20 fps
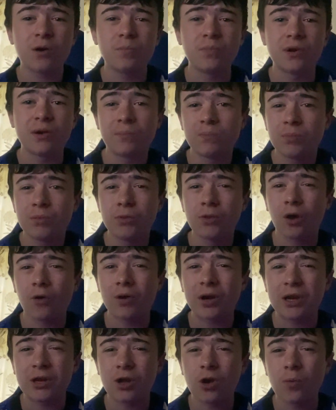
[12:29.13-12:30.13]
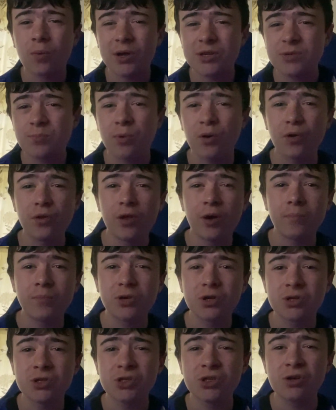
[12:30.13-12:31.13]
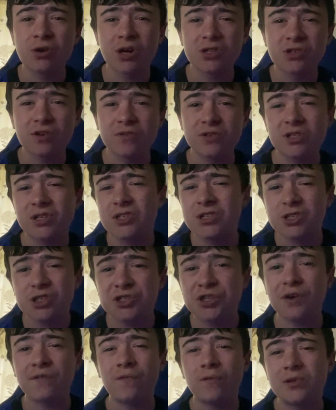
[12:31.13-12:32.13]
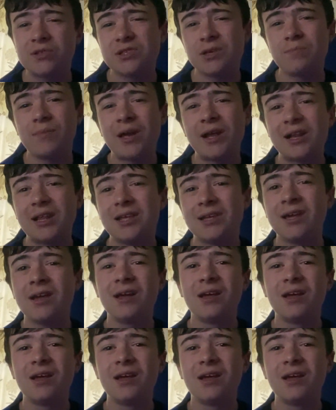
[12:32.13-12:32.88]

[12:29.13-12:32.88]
but not really know where to put them, because you guys, obviously, this is Sheffield Wednesday mainly,